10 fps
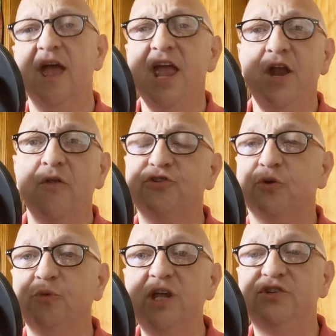There's a
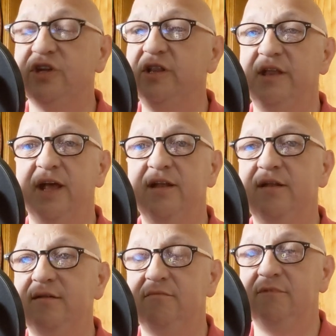reason that
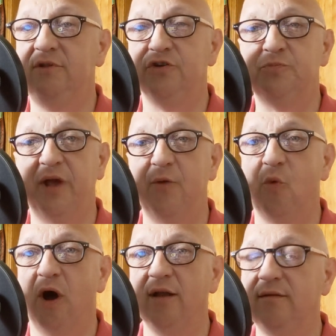there's been
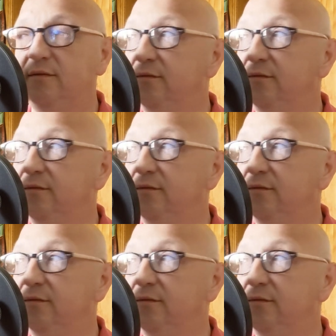what?